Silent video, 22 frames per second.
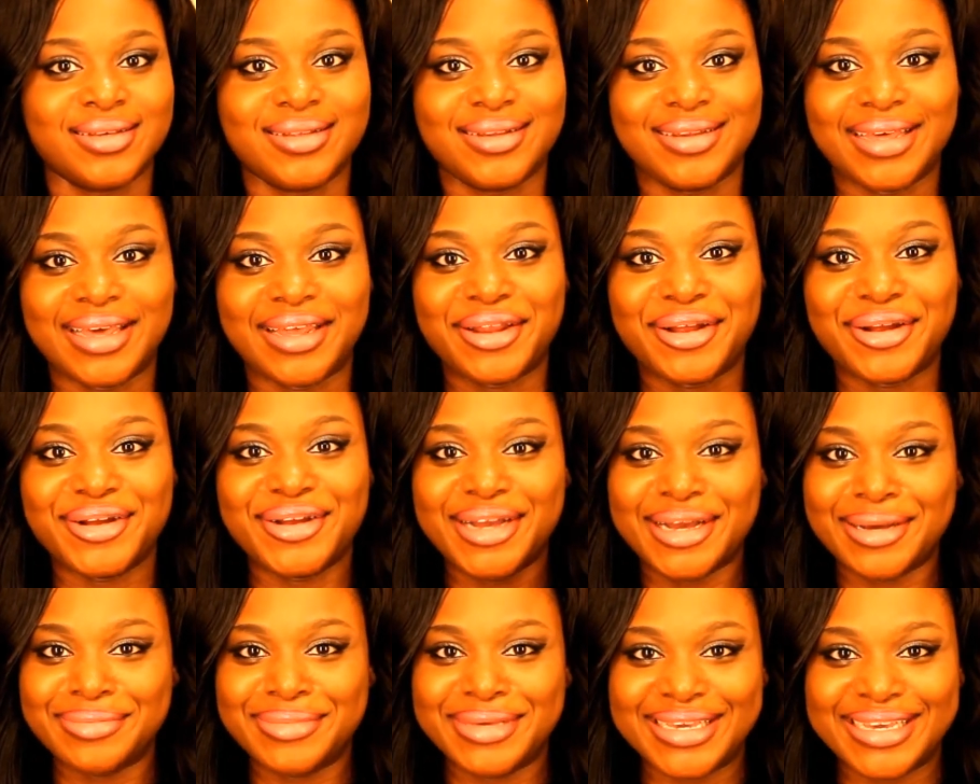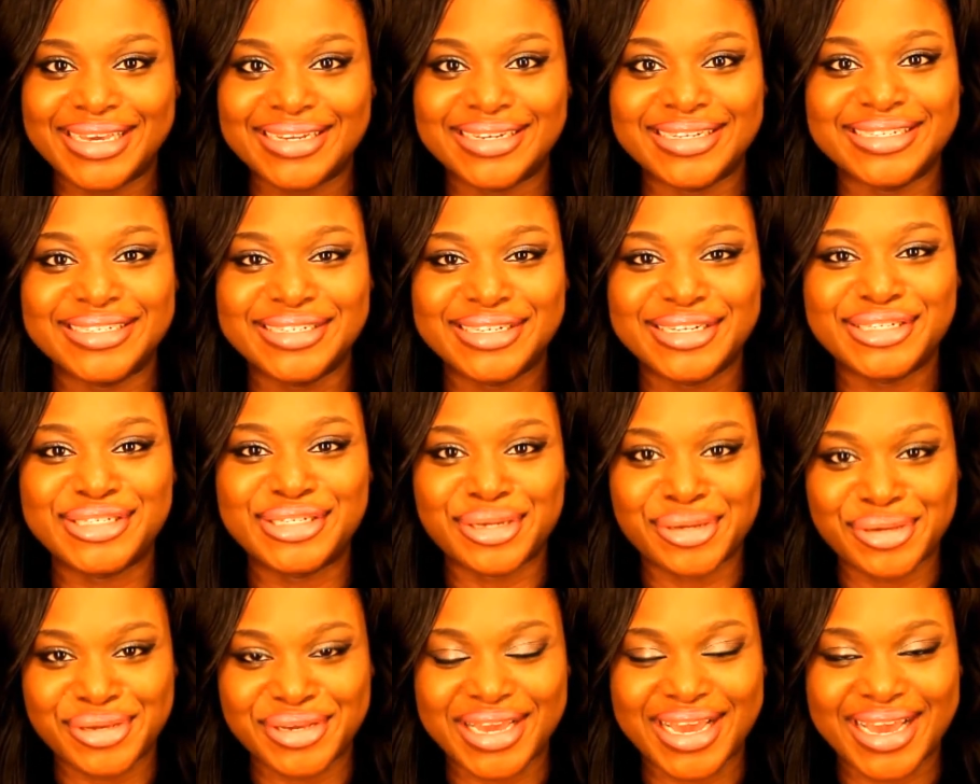let her come in and
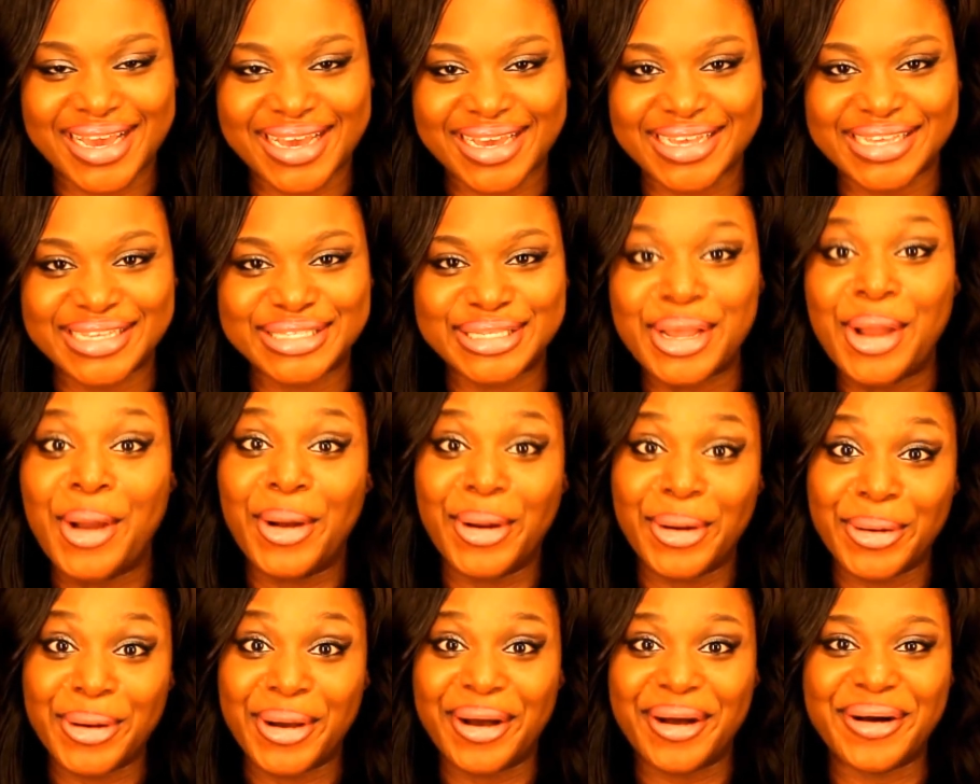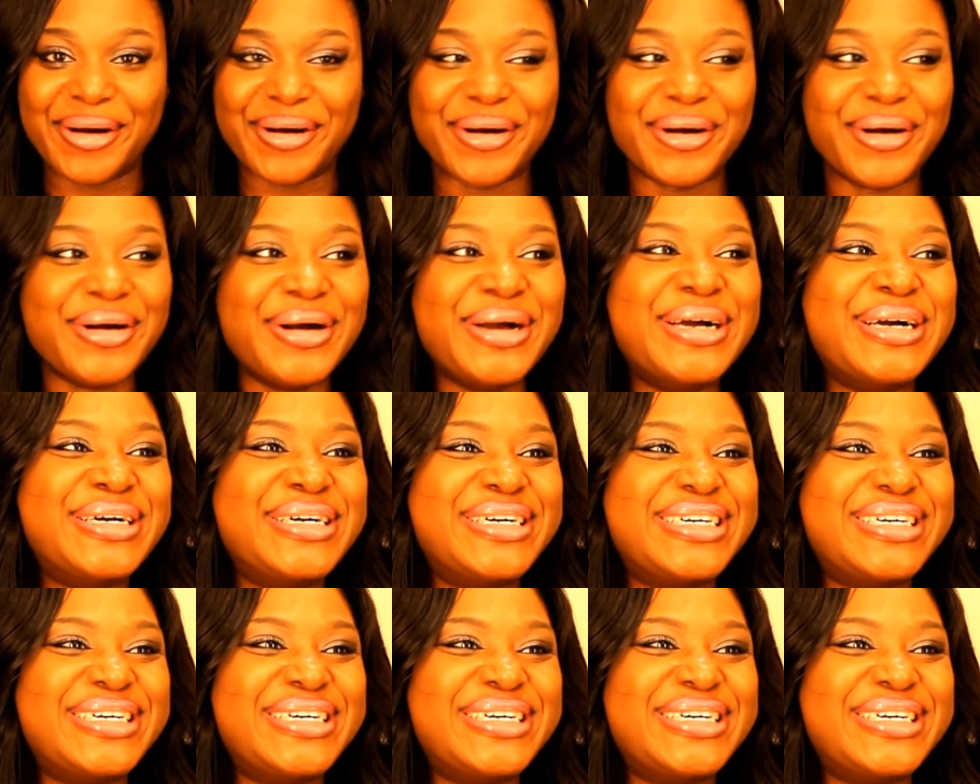show you guys her haul